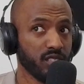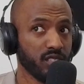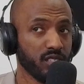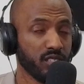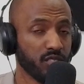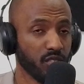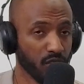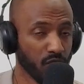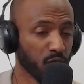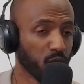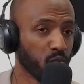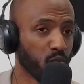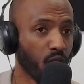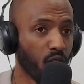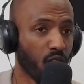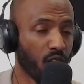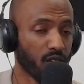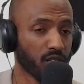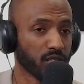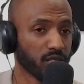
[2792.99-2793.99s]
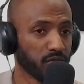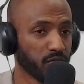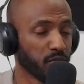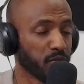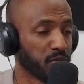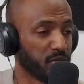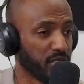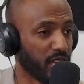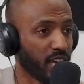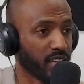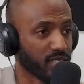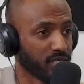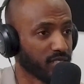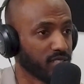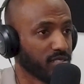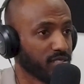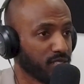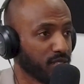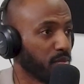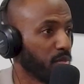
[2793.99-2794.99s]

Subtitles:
So you walked from Jackson to